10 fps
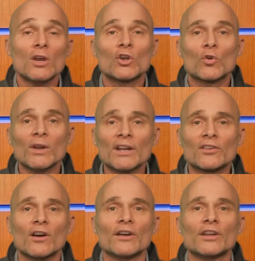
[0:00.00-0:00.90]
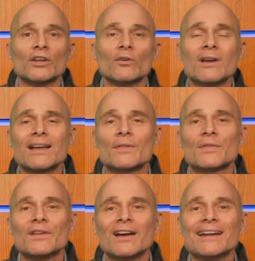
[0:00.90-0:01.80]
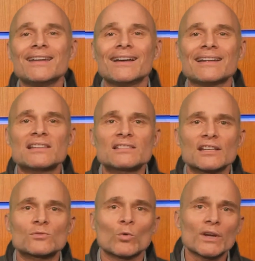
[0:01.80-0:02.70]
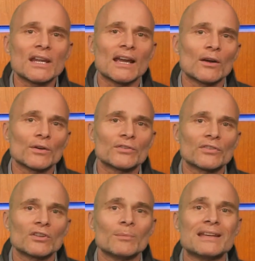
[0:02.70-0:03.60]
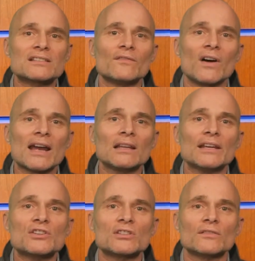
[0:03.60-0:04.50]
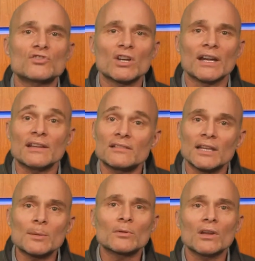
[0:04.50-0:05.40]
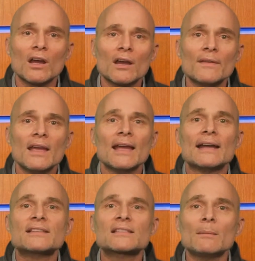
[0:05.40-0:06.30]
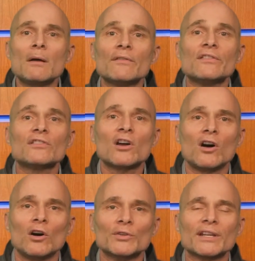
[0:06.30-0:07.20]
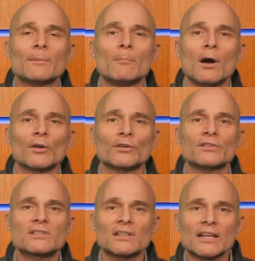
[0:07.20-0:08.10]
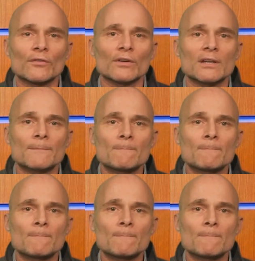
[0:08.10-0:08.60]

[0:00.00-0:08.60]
Critics argue that the 996 working hour system is a violation of Chinese labor law, and some have even called it modern slavery.